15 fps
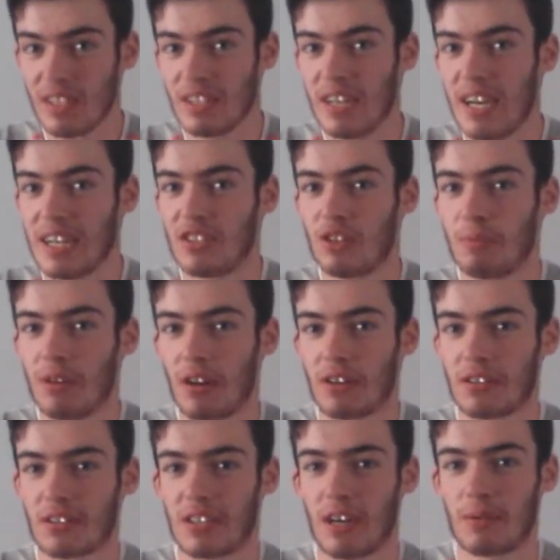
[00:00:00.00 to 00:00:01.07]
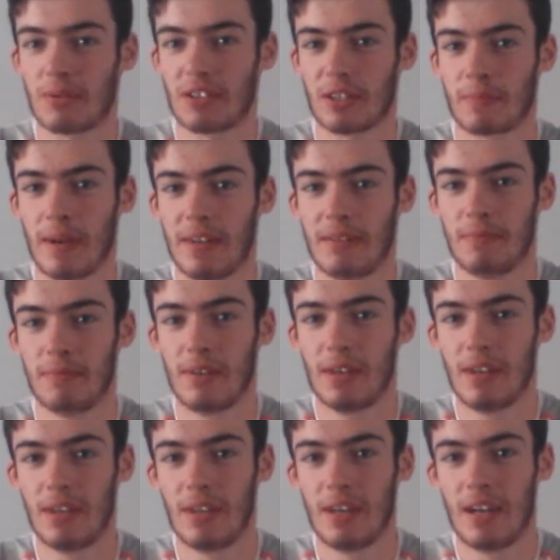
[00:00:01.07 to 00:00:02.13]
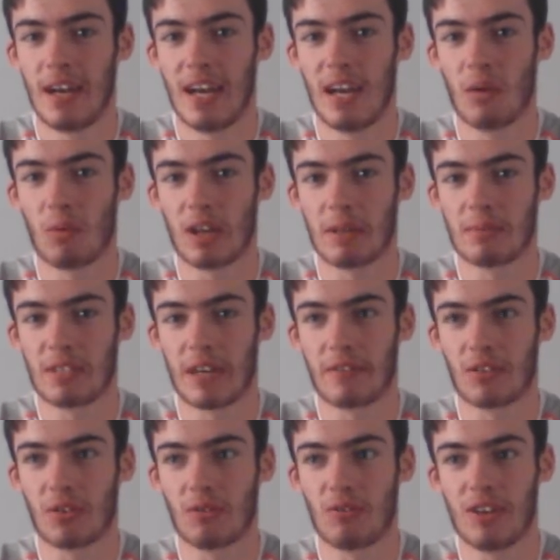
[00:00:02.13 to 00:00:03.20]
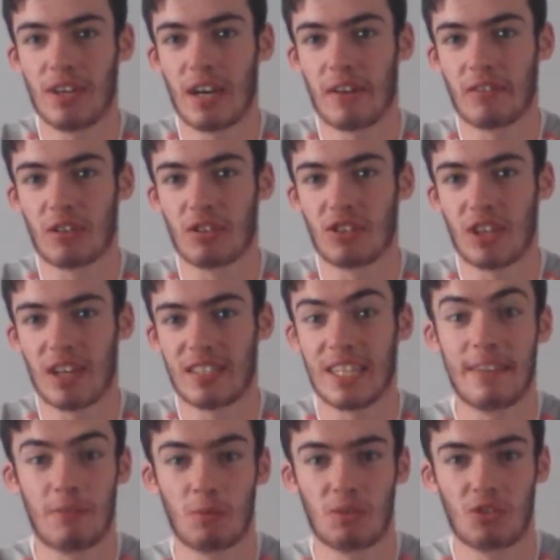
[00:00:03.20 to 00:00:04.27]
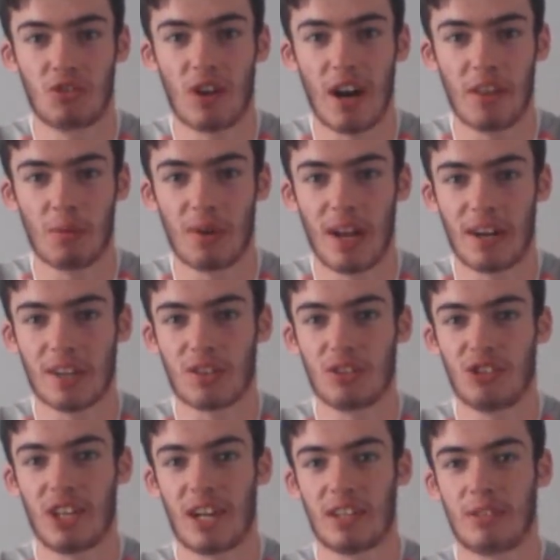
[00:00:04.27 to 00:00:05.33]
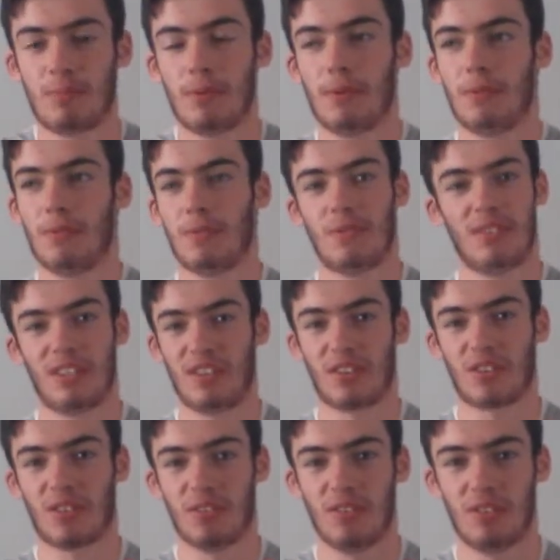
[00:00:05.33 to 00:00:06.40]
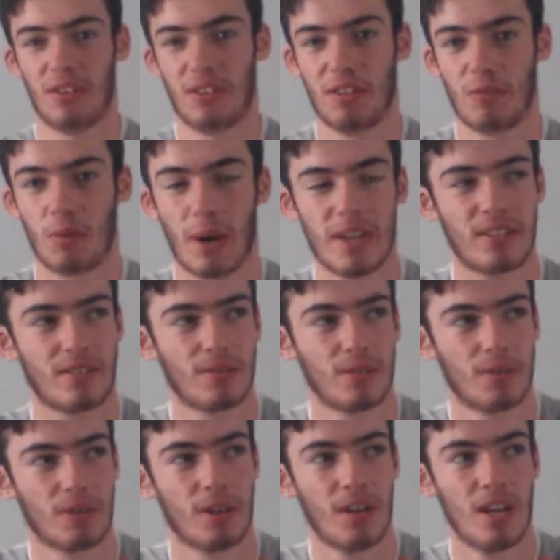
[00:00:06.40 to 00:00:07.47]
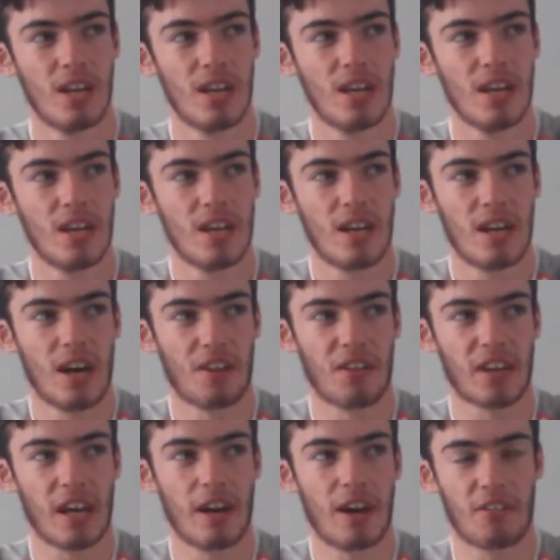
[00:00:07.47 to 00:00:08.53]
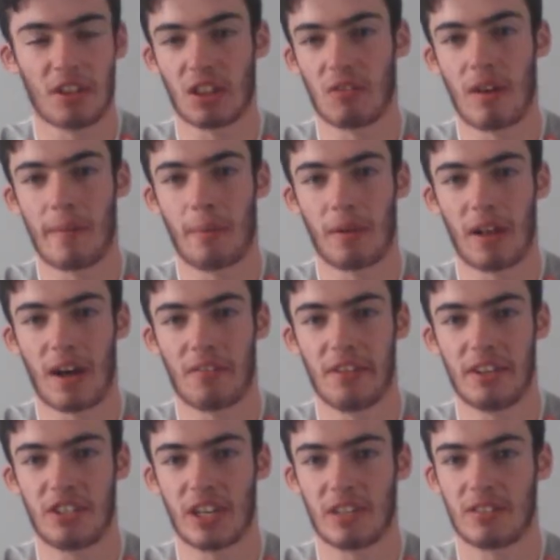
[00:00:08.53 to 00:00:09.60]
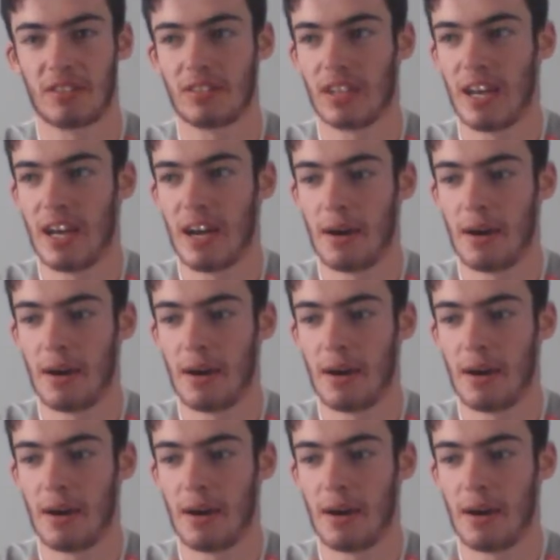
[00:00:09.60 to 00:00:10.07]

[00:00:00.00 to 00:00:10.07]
To be honest, because I was expecting Williams to have a good chance. If it was dry, they would have had a good chance, but they're not good in the wet. So I think the Red Bull had their chances.